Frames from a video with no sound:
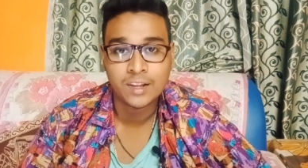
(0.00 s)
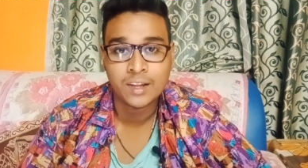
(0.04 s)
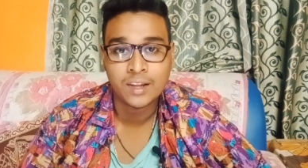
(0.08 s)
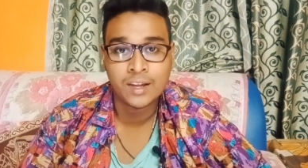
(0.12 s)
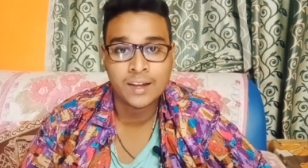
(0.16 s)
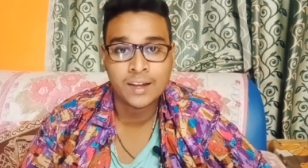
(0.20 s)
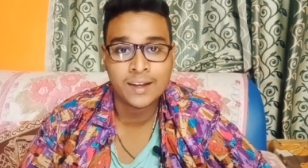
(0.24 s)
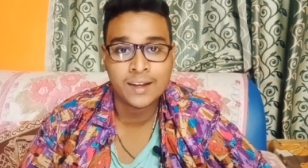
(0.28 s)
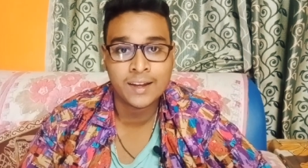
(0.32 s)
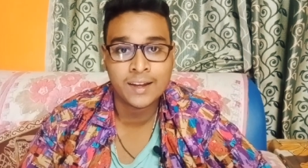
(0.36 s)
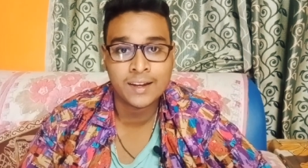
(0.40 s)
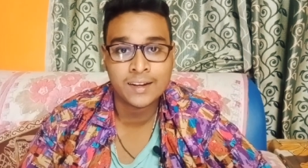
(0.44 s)

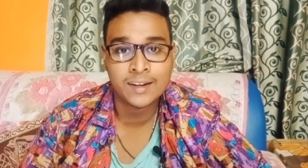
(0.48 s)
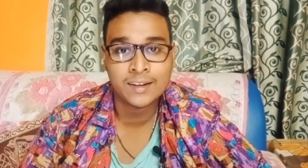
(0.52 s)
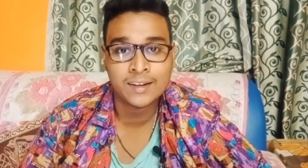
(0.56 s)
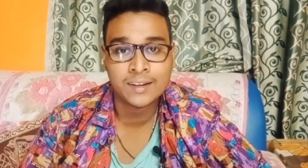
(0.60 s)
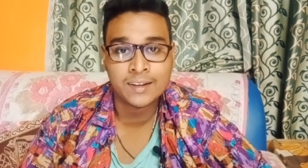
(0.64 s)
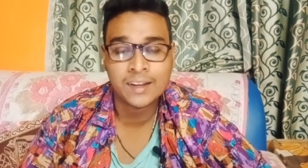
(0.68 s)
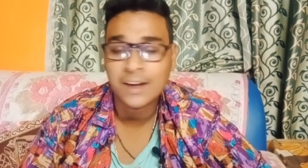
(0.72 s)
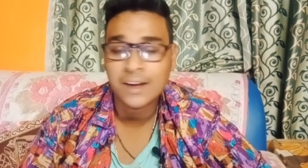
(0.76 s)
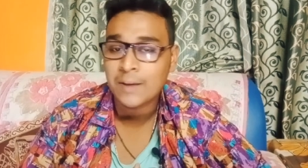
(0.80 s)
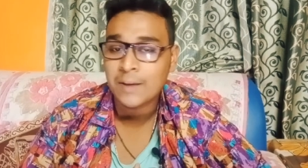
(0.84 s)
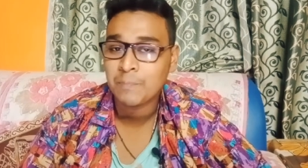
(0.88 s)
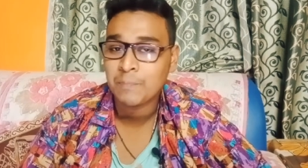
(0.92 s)
And
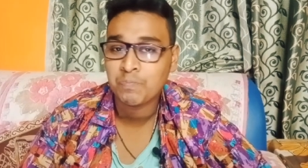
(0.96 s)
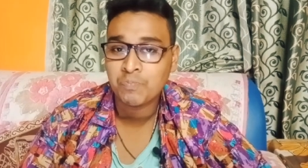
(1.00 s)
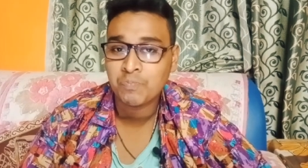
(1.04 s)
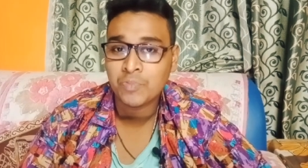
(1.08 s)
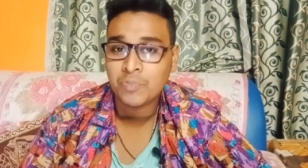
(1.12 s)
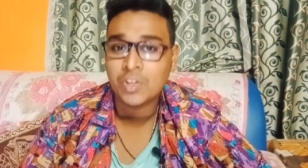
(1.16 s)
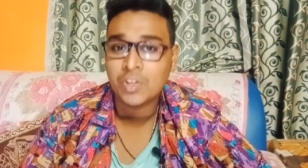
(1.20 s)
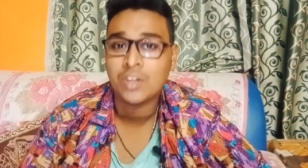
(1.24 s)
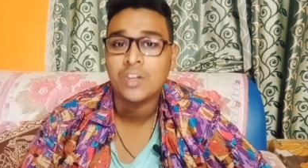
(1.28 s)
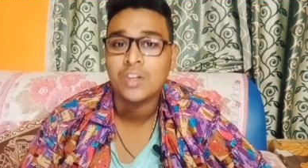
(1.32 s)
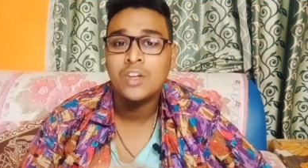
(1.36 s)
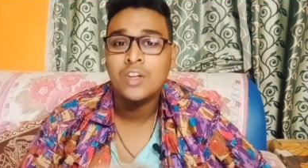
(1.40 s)
yeah,
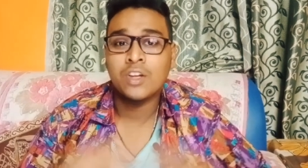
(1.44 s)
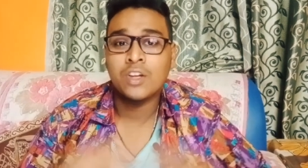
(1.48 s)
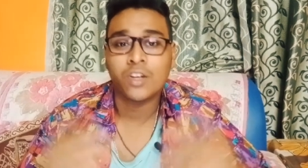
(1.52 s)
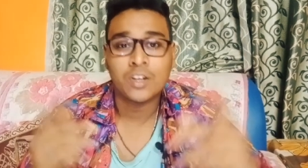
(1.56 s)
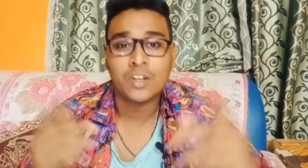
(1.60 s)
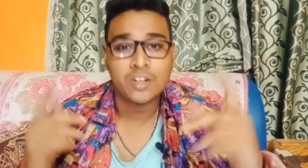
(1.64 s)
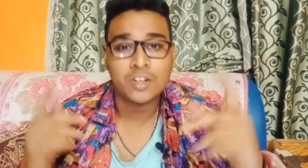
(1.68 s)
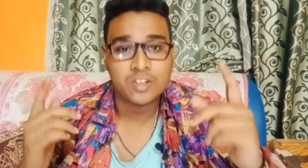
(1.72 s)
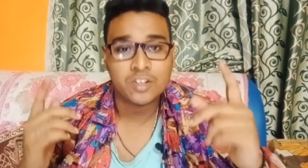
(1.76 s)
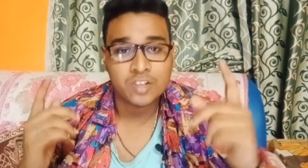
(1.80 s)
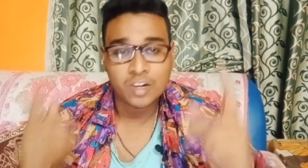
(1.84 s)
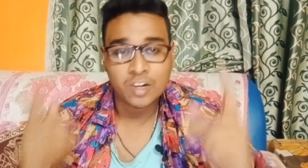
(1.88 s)

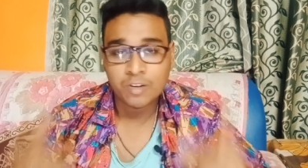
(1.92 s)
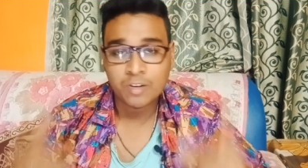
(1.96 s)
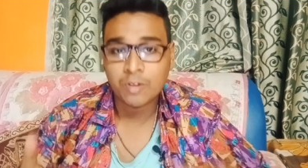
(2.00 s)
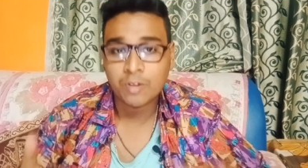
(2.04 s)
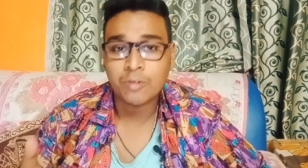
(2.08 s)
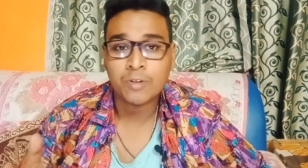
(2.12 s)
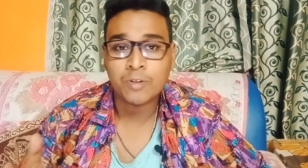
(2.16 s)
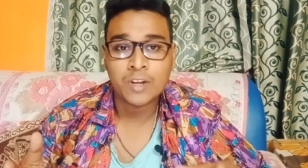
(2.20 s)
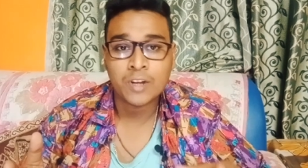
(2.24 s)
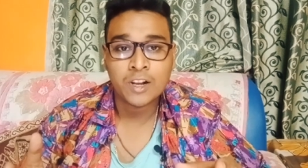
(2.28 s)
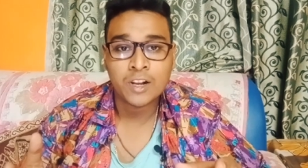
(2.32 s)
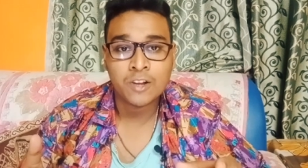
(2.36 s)
shout
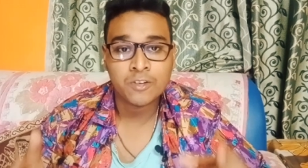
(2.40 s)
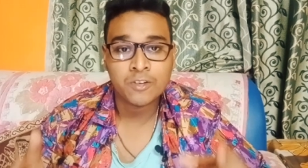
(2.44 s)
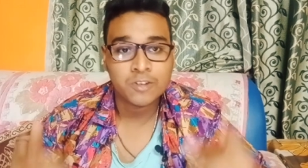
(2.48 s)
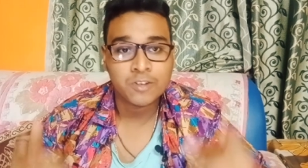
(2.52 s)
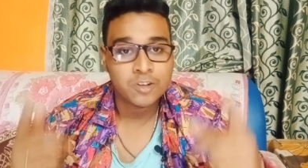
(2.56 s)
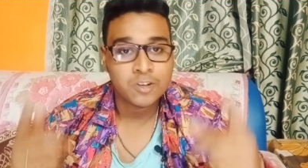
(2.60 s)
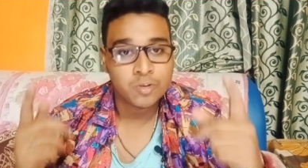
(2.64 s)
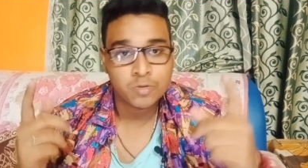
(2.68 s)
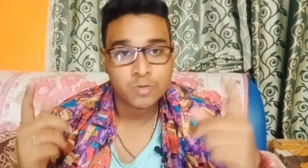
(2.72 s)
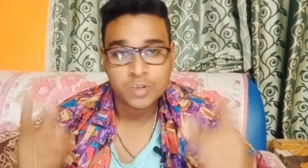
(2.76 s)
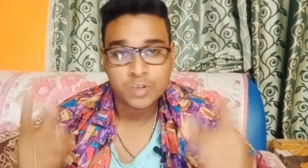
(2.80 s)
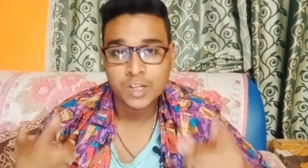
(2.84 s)
out to
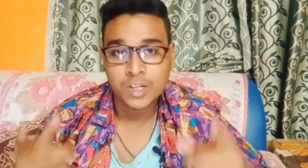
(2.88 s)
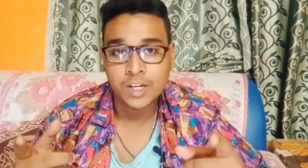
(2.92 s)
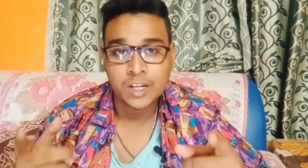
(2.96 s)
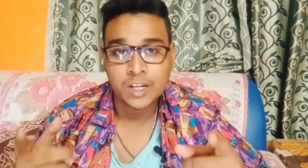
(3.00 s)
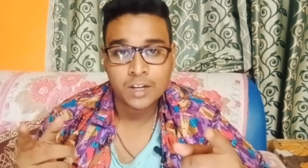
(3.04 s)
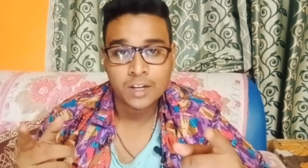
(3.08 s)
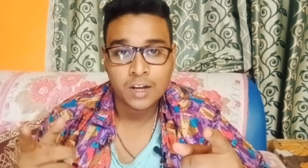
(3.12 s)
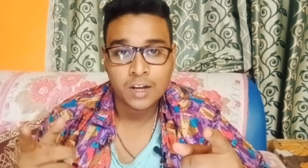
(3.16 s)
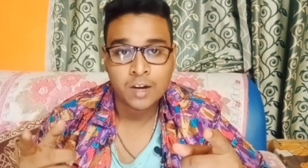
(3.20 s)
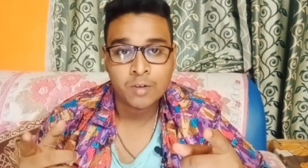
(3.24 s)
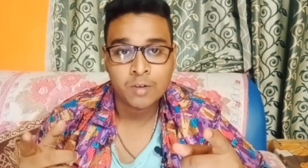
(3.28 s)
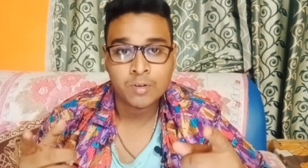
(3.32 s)
Alonzi, do check
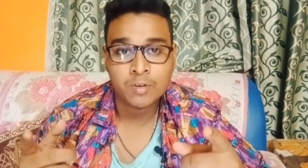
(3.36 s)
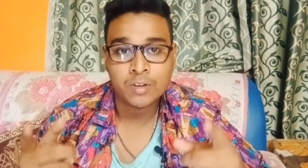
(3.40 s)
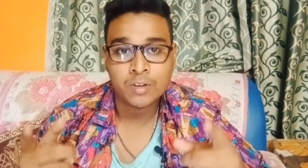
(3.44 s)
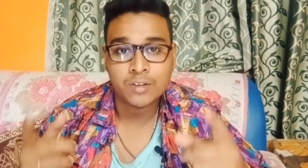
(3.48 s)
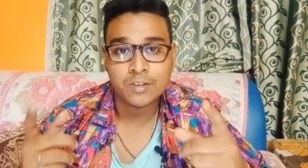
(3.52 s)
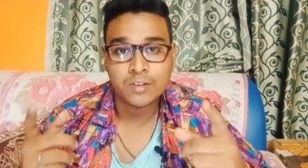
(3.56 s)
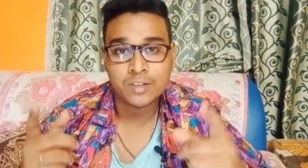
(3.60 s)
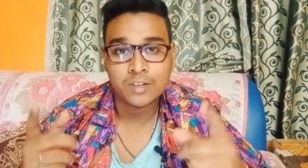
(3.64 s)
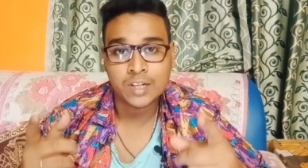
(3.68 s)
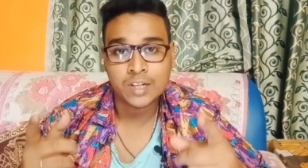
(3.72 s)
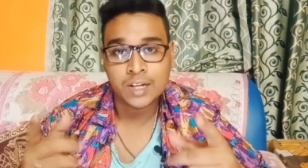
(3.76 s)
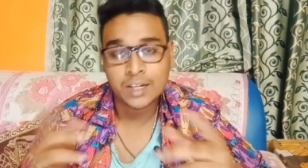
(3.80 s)
out
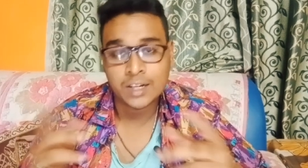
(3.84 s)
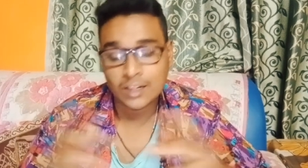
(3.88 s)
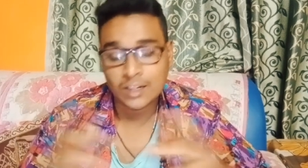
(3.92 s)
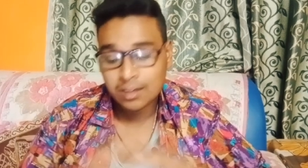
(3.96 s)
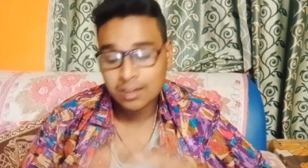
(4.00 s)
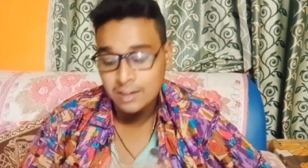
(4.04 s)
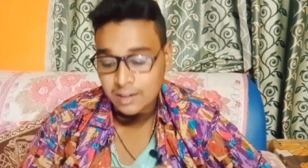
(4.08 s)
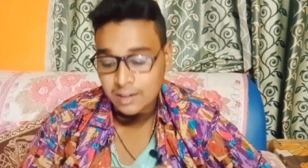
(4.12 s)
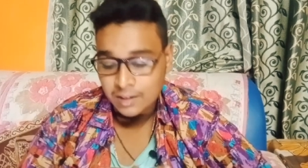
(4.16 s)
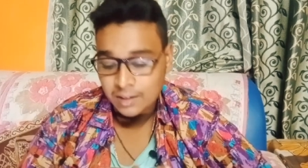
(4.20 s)
his channel.